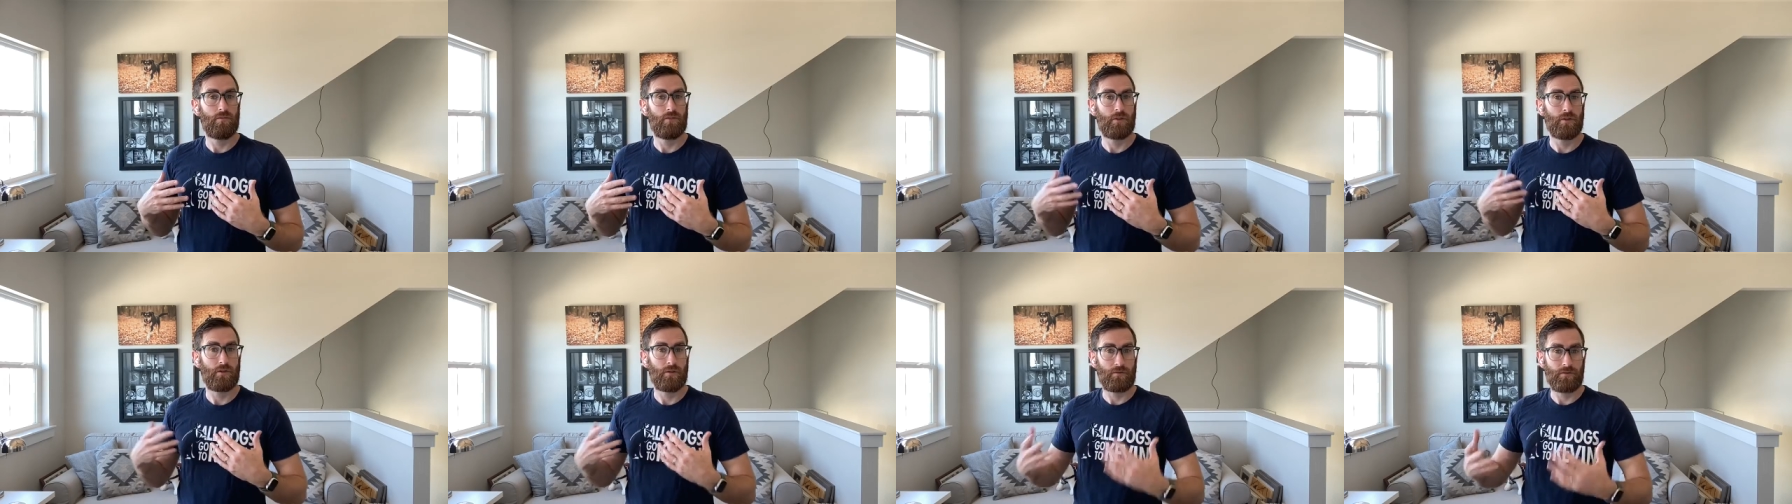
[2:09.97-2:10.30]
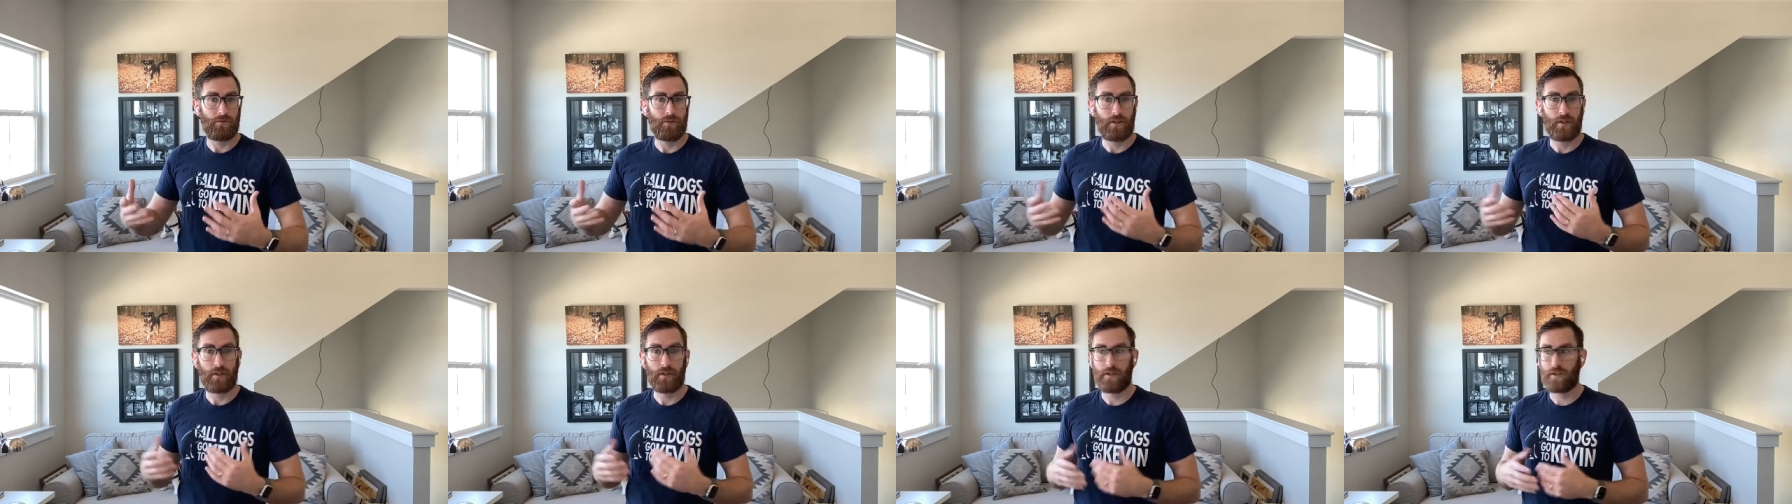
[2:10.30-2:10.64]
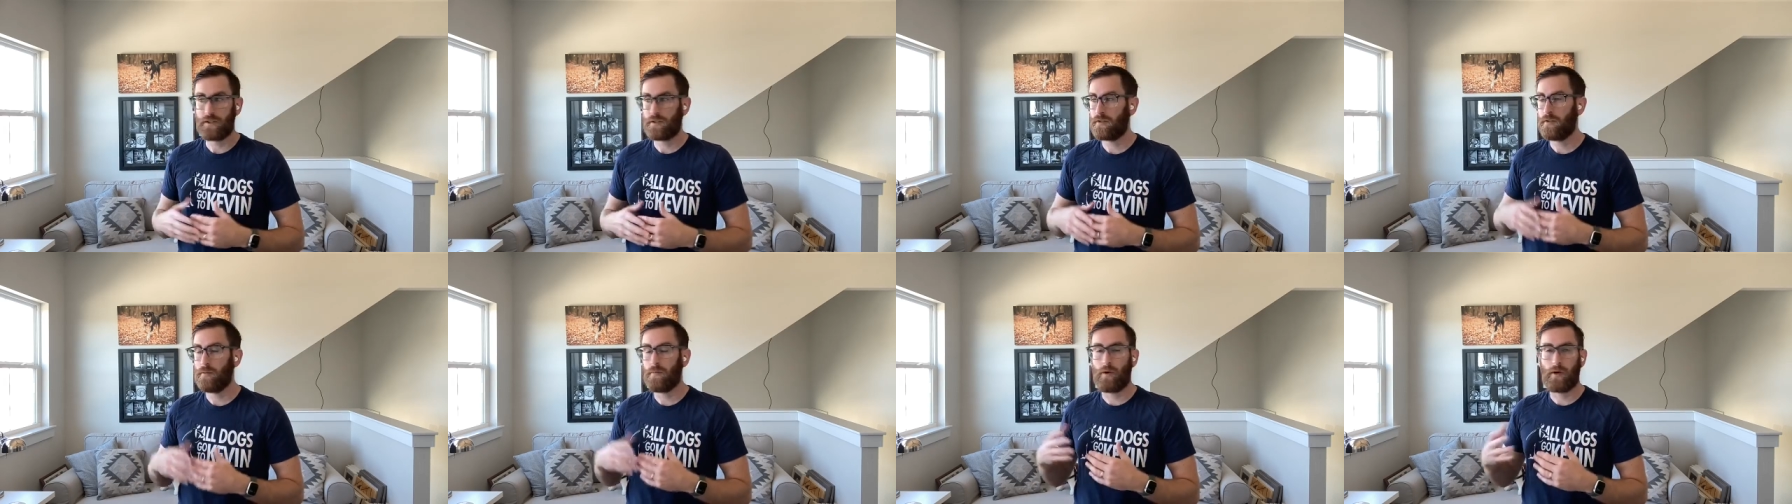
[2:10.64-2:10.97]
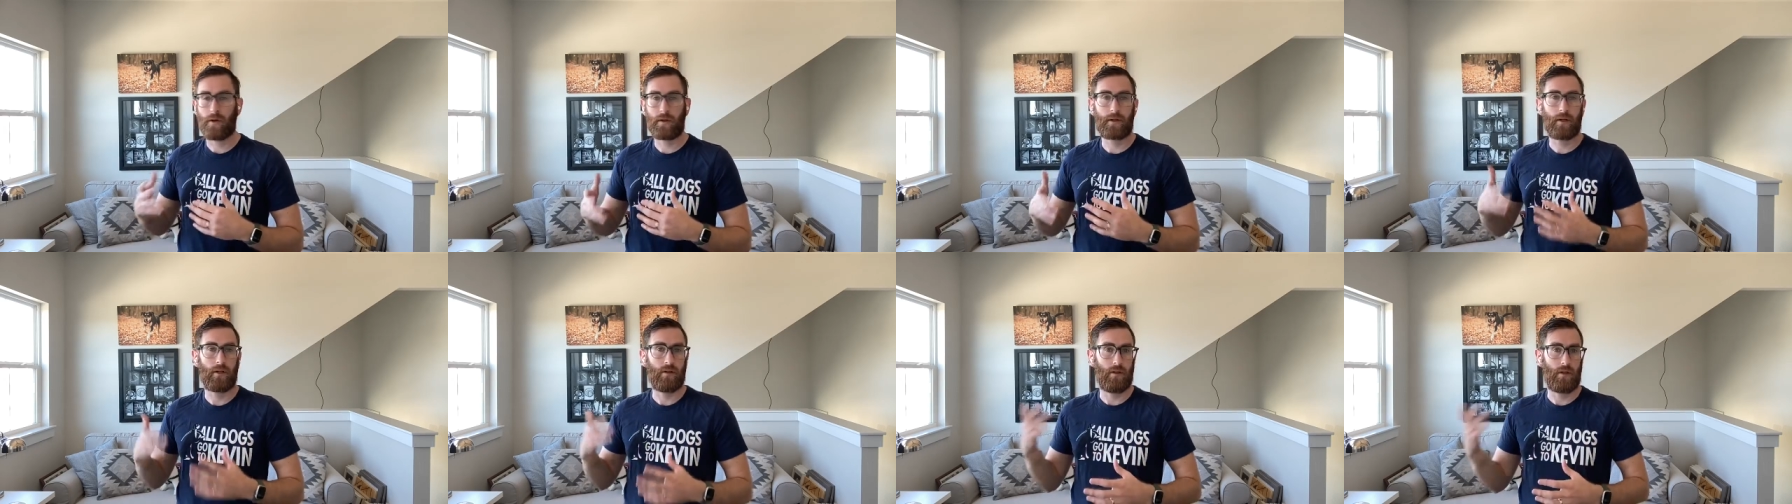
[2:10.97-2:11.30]
due to fear is to
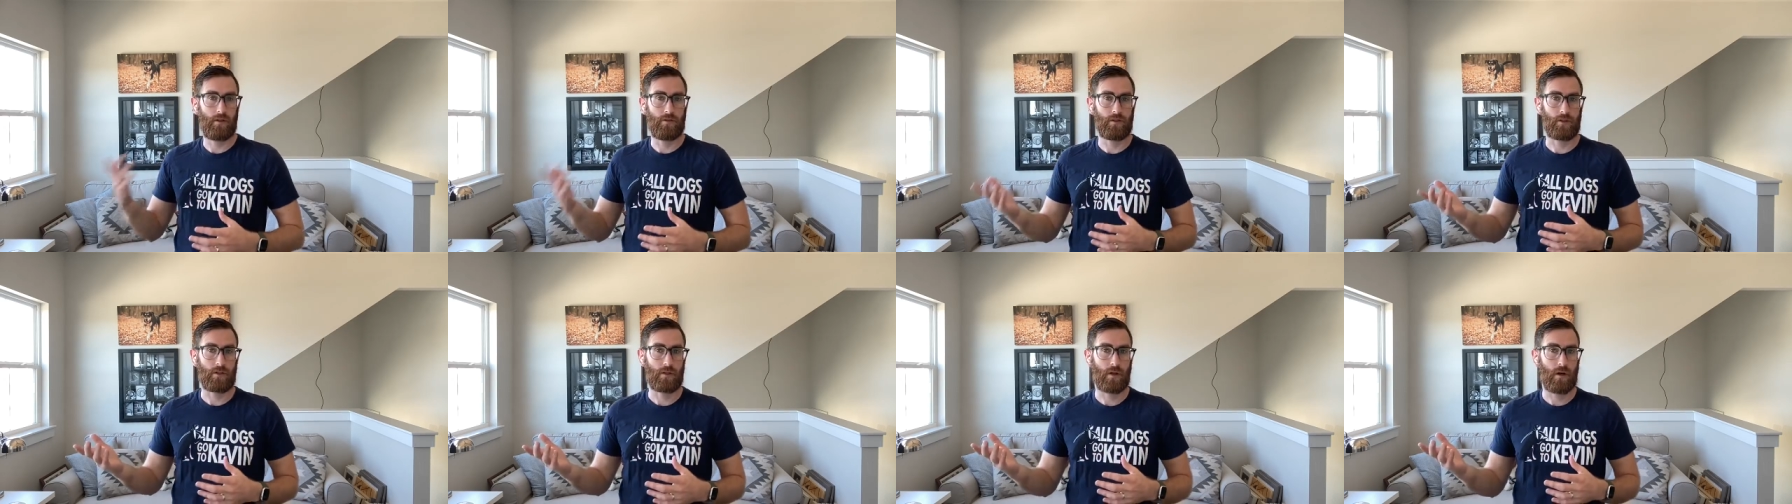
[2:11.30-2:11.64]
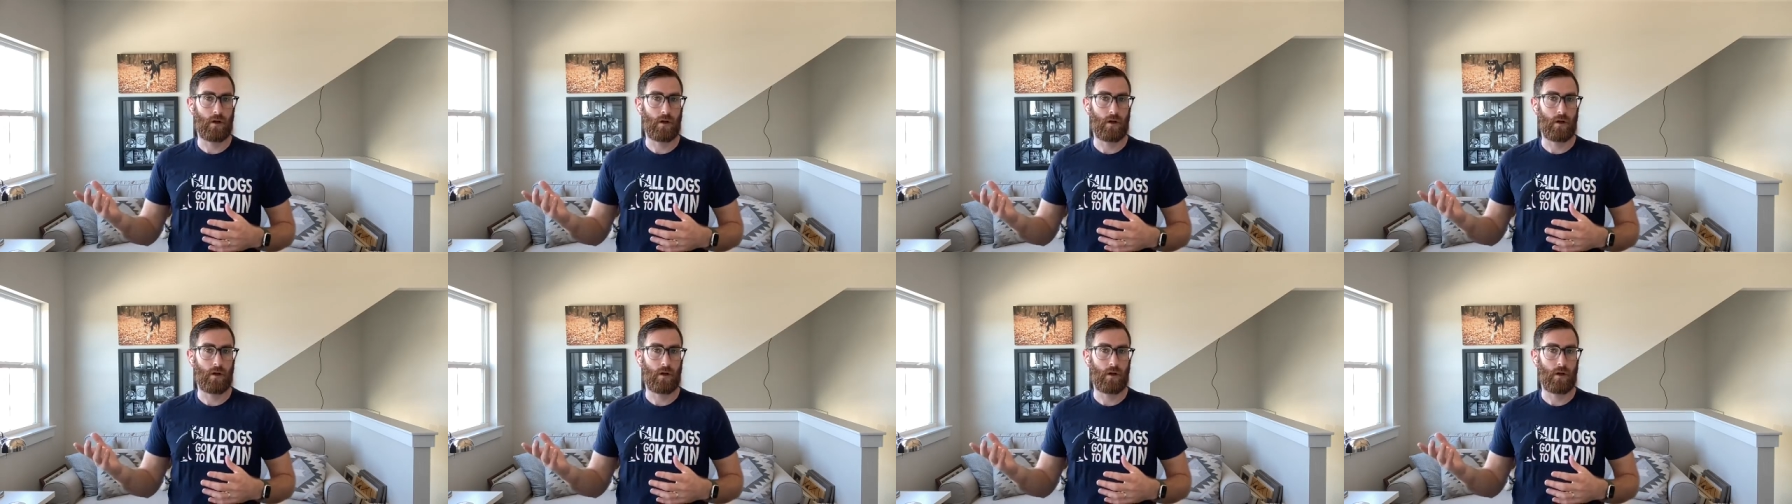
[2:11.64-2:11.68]
bark and lunge at